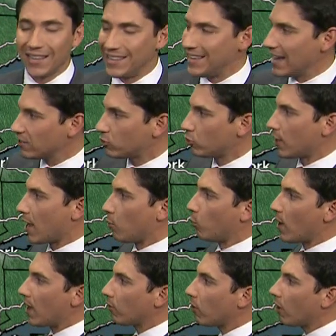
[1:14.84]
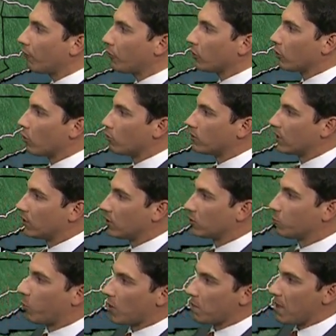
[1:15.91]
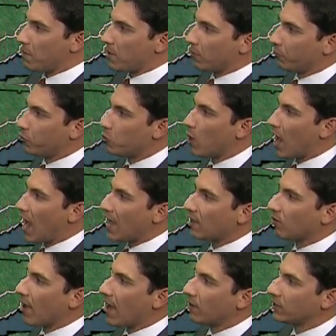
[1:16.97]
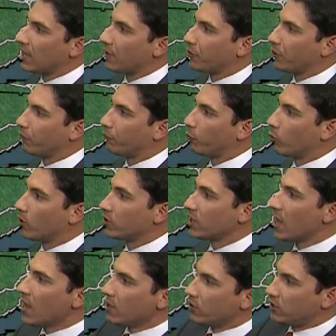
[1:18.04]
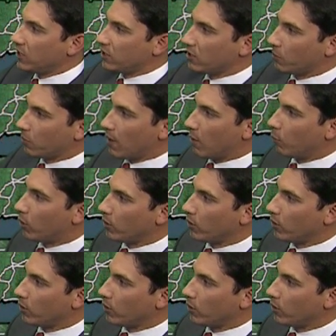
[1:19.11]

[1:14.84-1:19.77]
yesterday, well off the coast at this point, maybe a few high clouds out there for us. You see some around